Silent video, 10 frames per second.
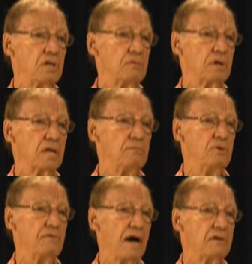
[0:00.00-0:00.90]
that we're going to
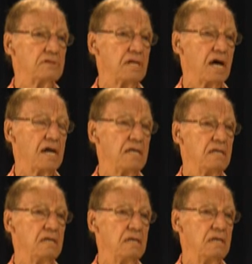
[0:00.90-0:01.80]
move out tonight.
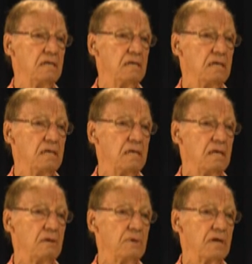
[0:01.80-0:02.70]

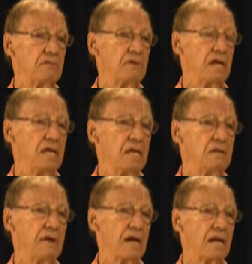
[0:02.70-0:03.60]
And we got ready, and
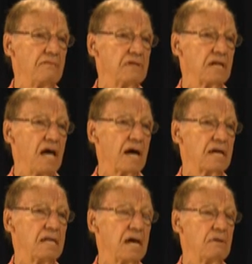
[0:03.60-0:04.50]
around 11 o'clock
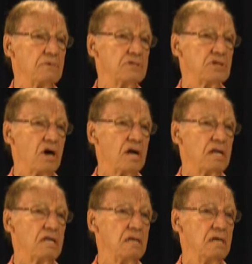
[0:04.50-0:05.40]
at night, we
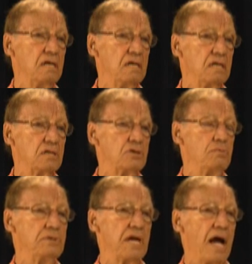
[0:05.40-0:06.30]
started the two
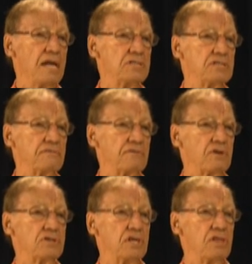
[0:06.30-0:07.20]
battalions, the
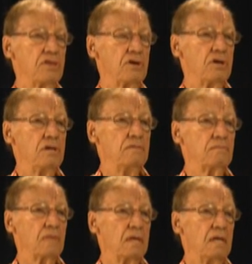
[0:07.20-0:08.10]
1st and 3rd,
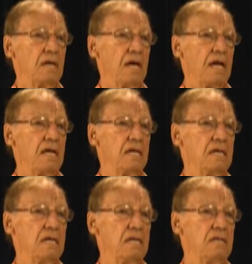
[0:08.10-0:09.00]
heading
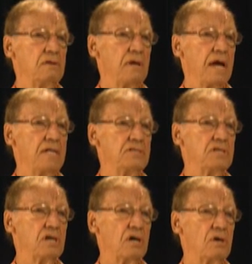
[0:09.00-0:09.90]
into
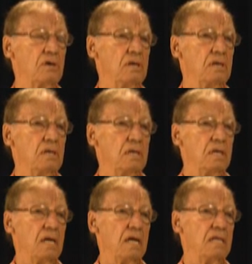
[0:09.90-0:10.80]
Anzio,
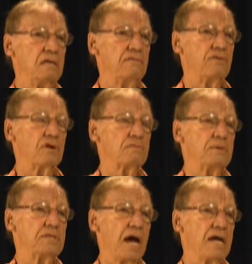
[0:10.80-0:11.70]
and the 4th
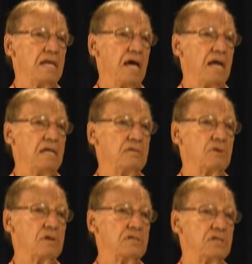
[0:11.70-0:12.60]
Battalion heading
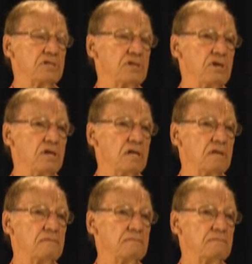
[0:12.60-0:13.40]
toward Cisterna.